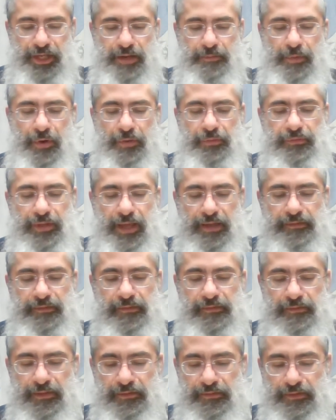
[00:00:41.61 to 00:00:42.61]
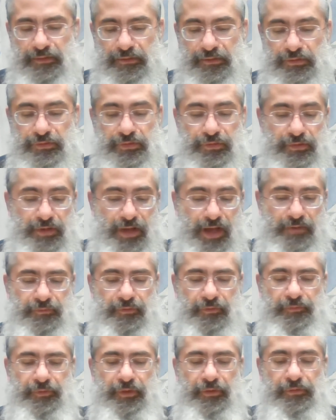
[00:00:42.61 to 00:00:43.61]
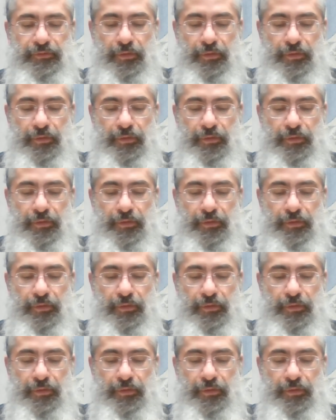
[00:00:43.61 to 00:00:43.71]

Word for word: In most cases, these conditions are not fulfilled,